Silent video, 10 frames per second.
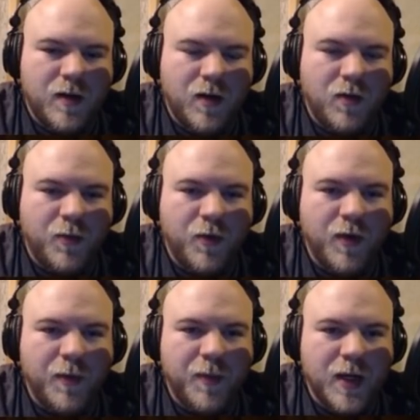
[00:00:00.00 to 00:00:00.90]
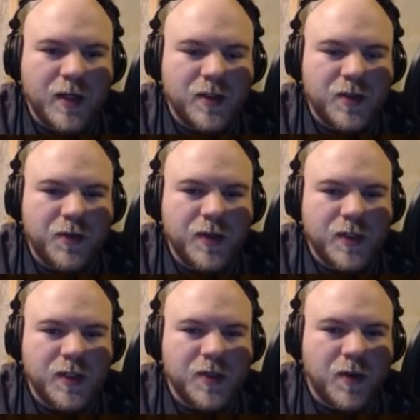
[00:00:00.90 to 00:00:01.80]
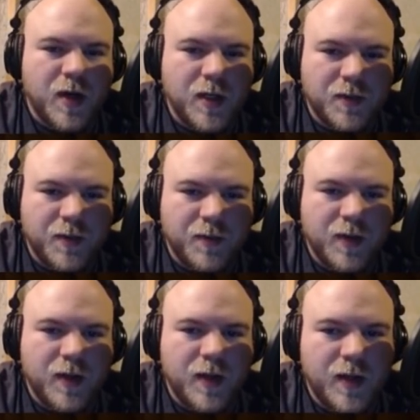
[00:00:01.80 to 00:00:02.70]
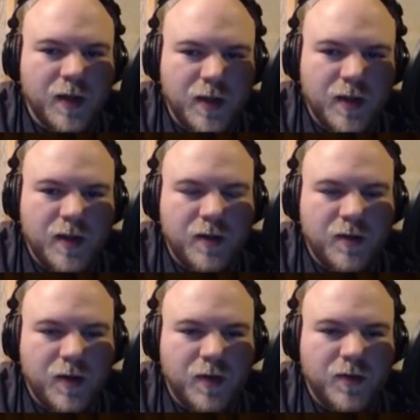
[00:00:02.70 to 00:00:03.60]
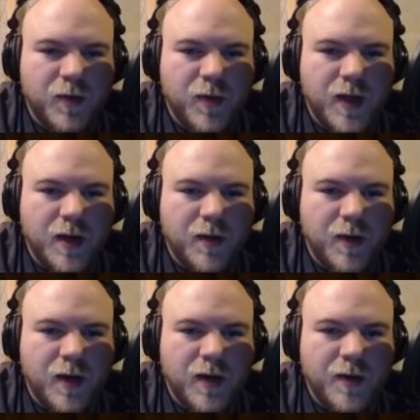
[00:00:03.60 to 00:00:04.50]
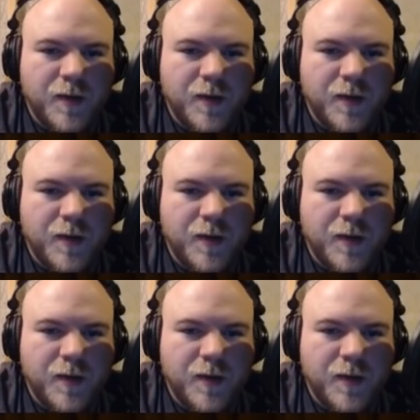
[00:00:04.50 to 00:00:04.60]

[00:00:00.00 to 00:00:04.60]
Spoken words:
Oh boy, we prized 2 Decidueye, so we really don't want to Ultra Ball that away.